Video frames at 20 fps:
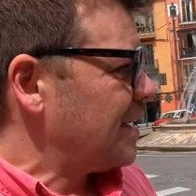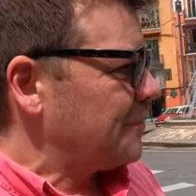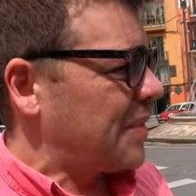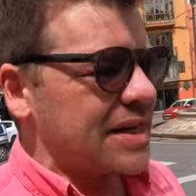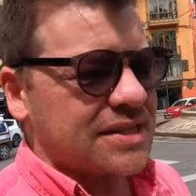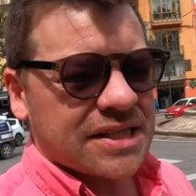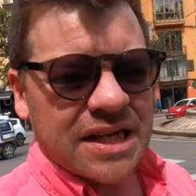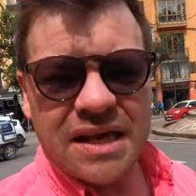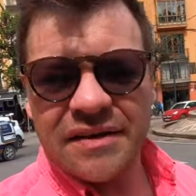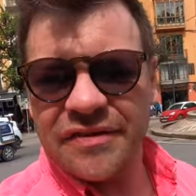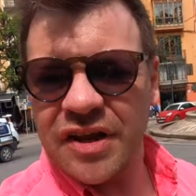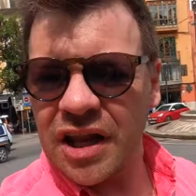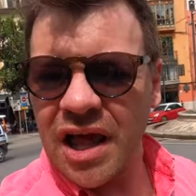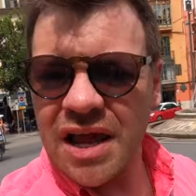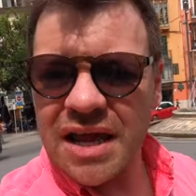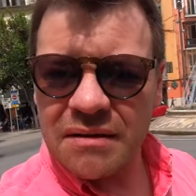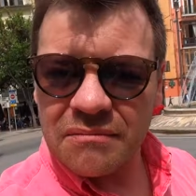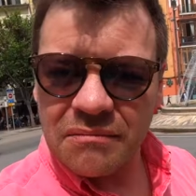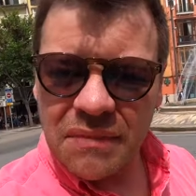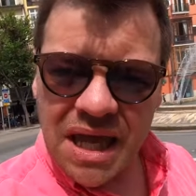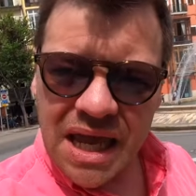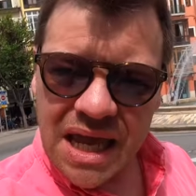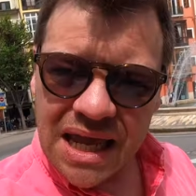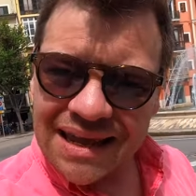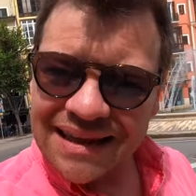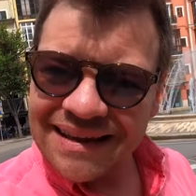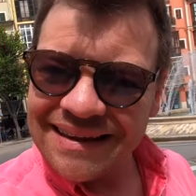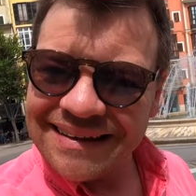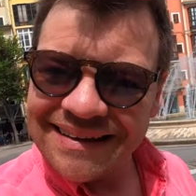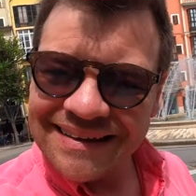basically, if you like
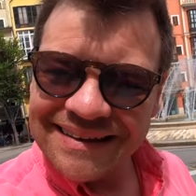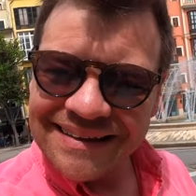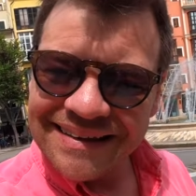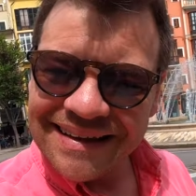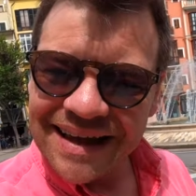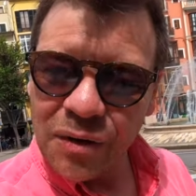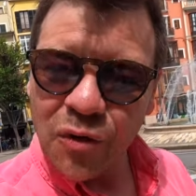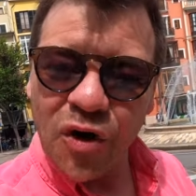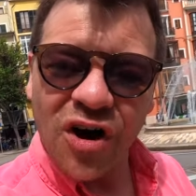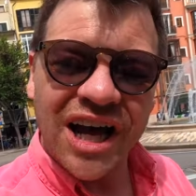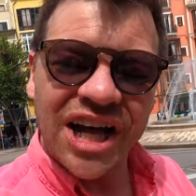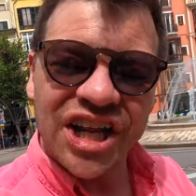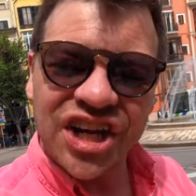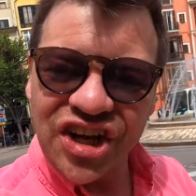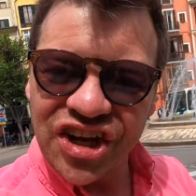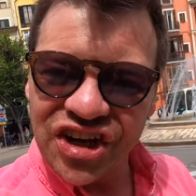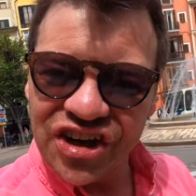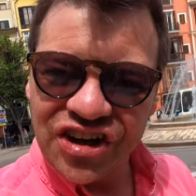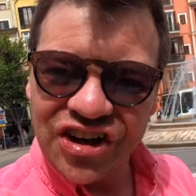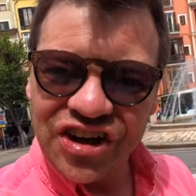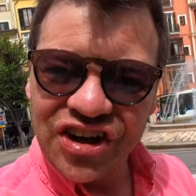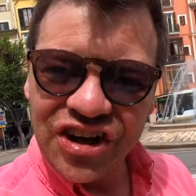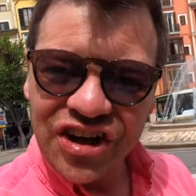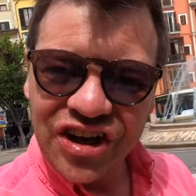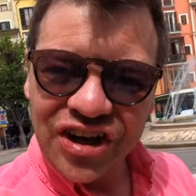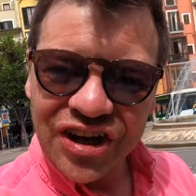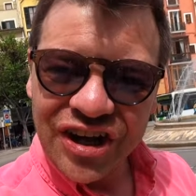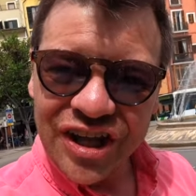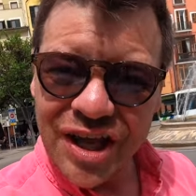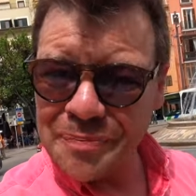me and what I do,
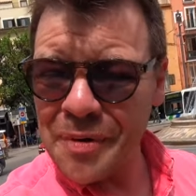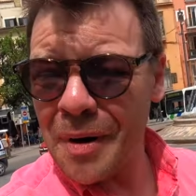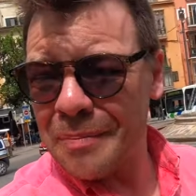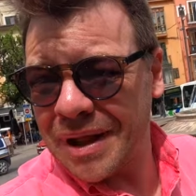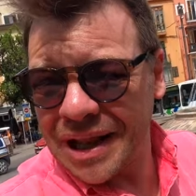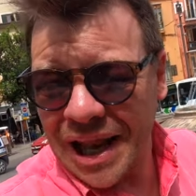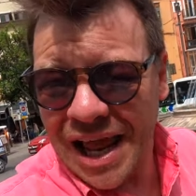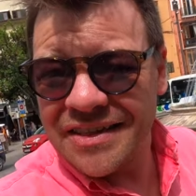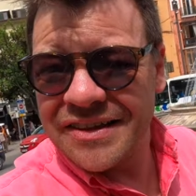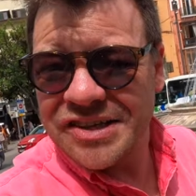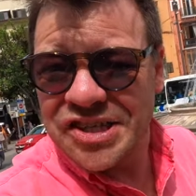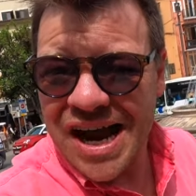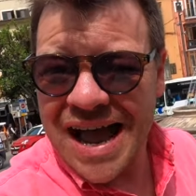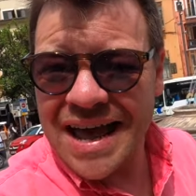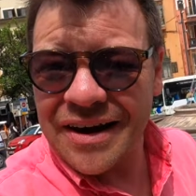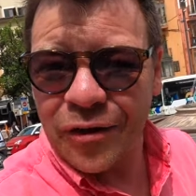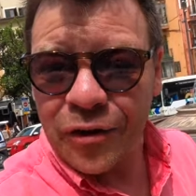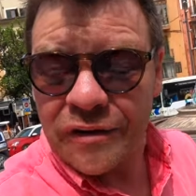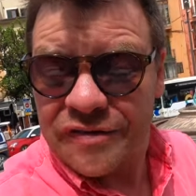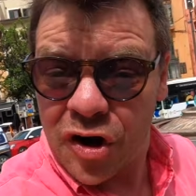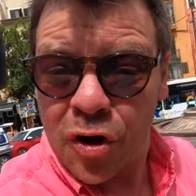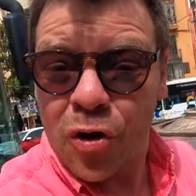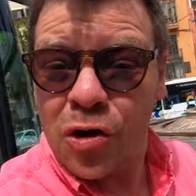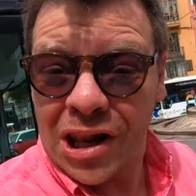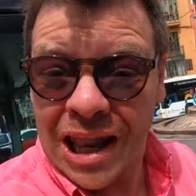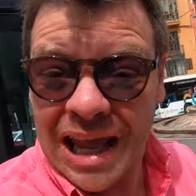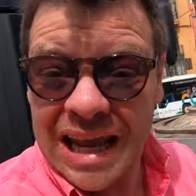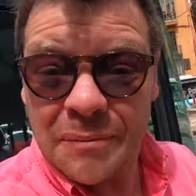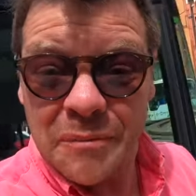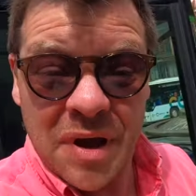you probably like the channel. If you
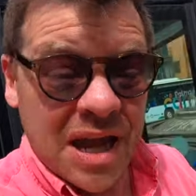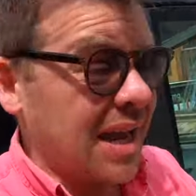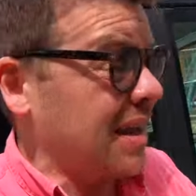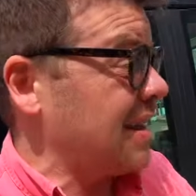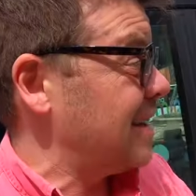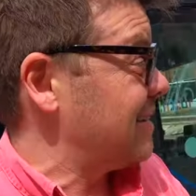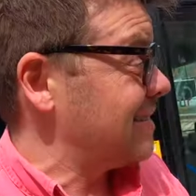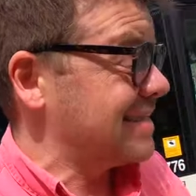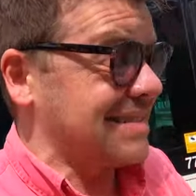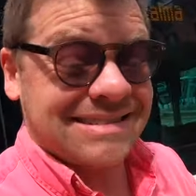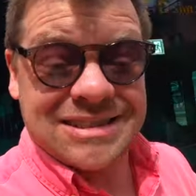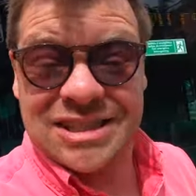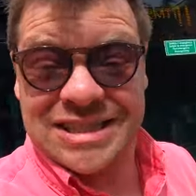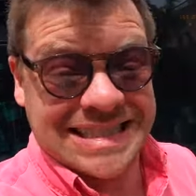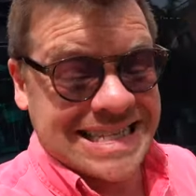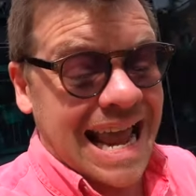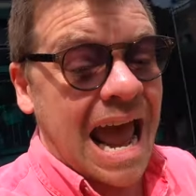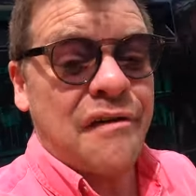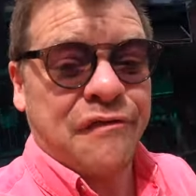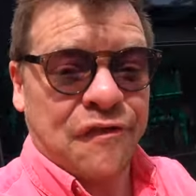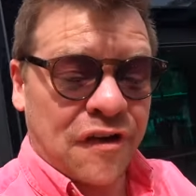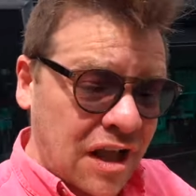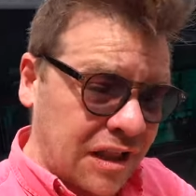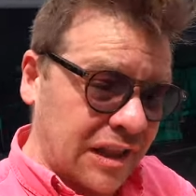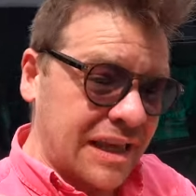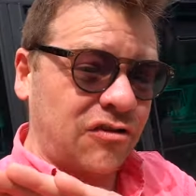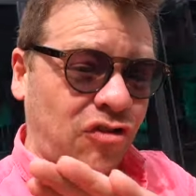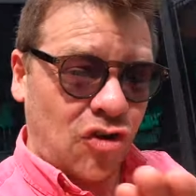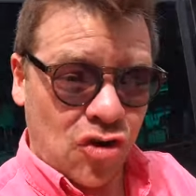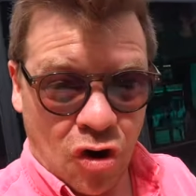don't like me,
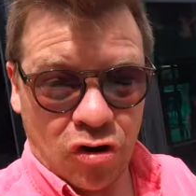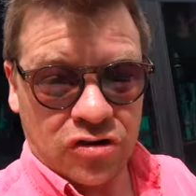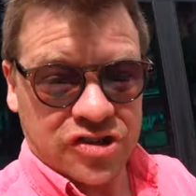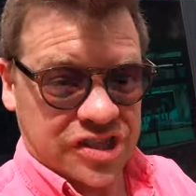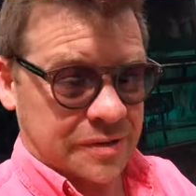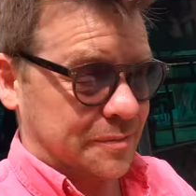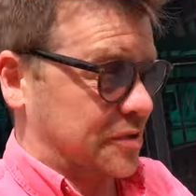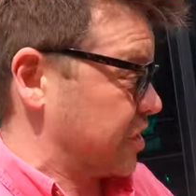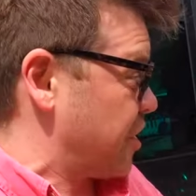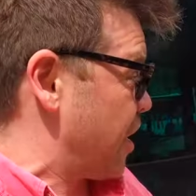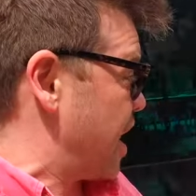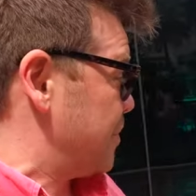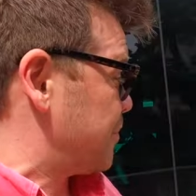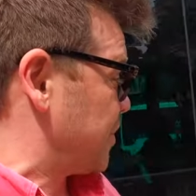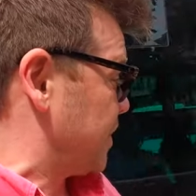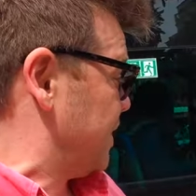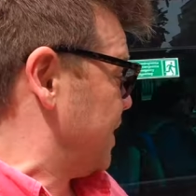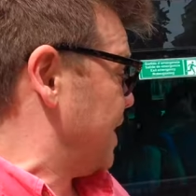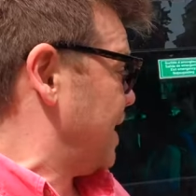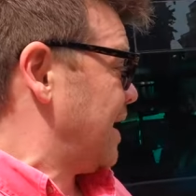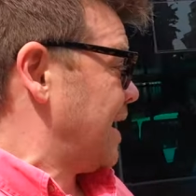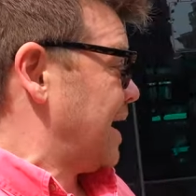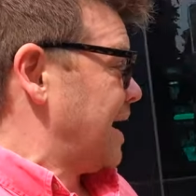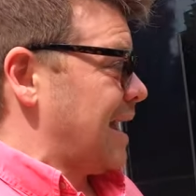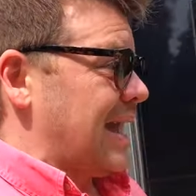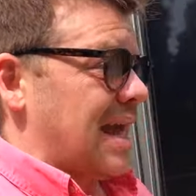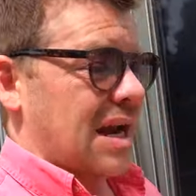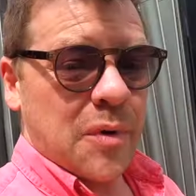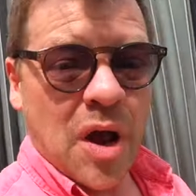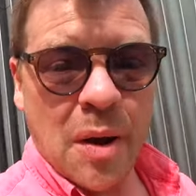definitely do not subscribe.
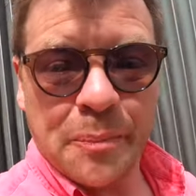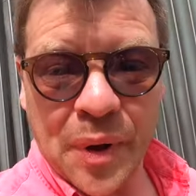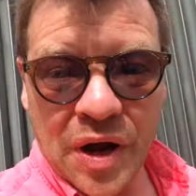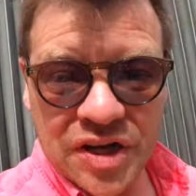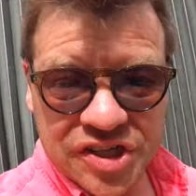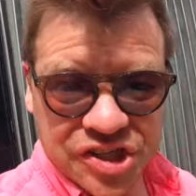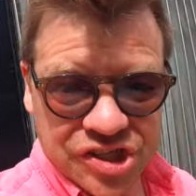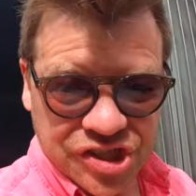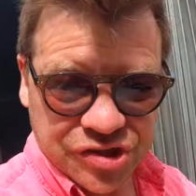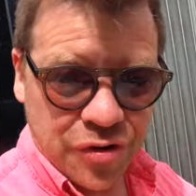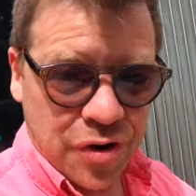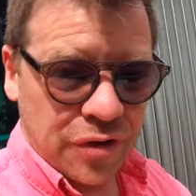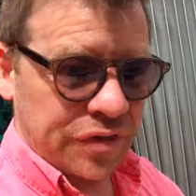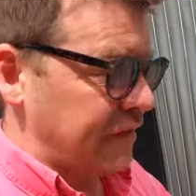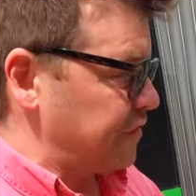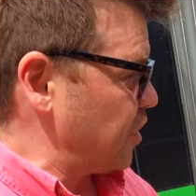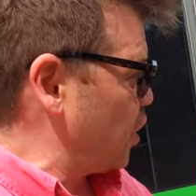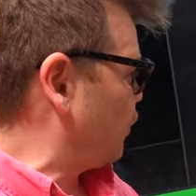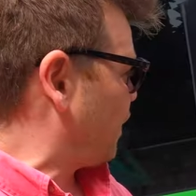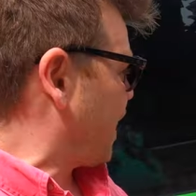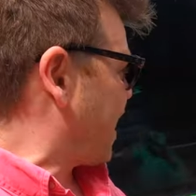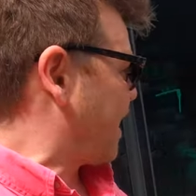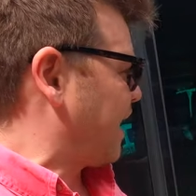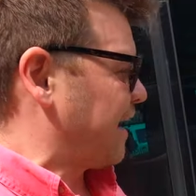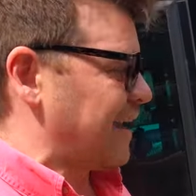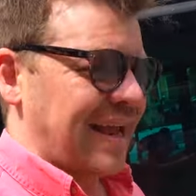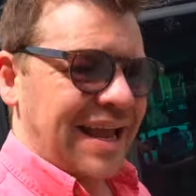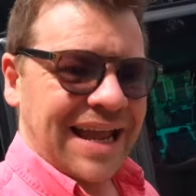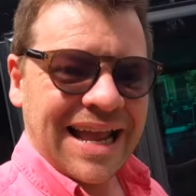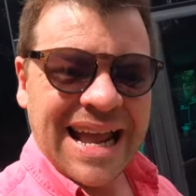Anyway, a bus just ruined the view there.
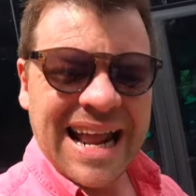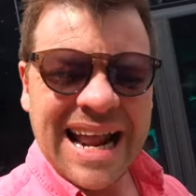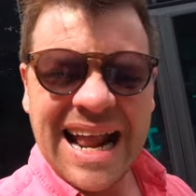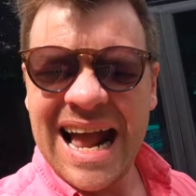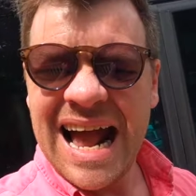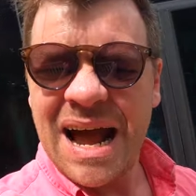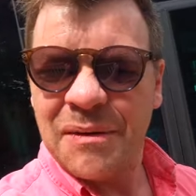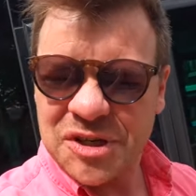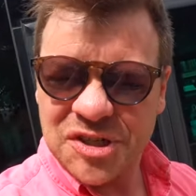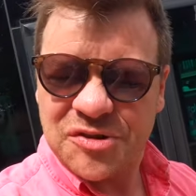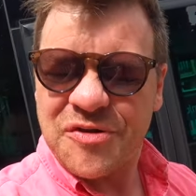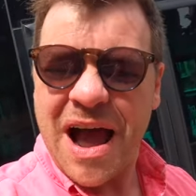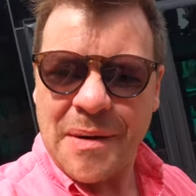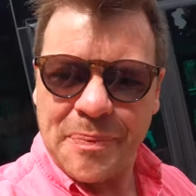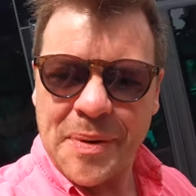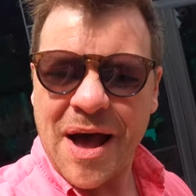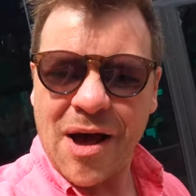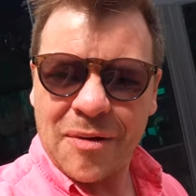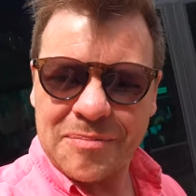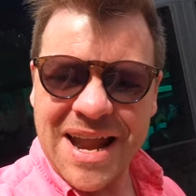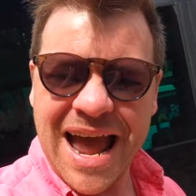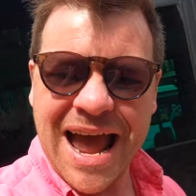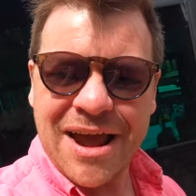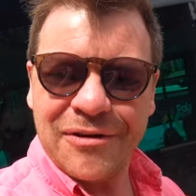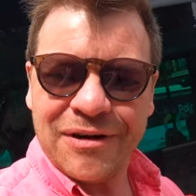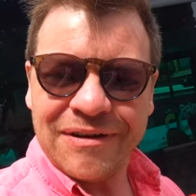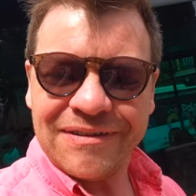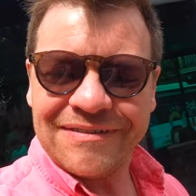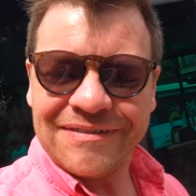I'll just wrap it up now.